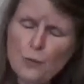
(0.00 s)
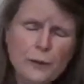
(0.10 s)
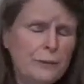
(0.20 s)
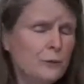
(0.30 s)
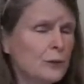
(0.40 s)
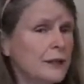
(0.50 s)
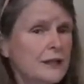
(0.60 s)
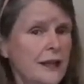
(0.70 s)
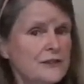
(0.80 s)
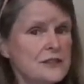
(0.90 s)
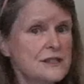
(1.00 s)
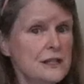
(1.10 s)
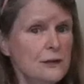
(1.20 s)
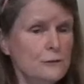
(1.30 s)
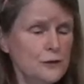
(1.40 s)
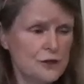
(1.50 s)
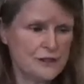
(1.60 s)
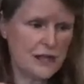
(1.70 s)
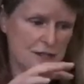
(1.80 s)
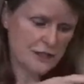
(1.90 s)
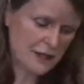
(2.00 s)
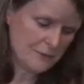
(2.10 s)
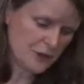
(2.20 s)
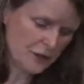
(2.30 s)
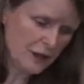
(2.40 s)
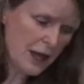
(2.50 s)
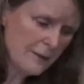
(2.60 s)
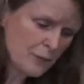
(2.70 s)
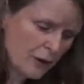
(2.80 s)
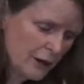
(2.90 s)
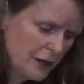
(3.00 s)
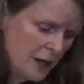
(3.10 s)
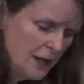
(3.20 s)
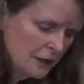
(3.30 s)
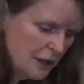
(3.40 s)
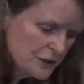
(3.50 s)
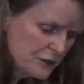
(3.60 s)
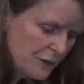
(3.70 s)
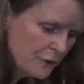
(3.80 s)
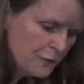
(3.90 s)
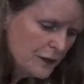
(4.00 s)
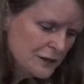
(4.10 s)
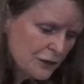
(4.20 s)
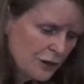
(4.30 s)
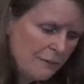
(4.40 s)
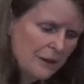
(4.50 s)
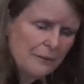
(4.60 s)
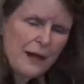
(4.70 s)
We'd be really glad to see you if you decide to come to the library. Lots of our friends are coming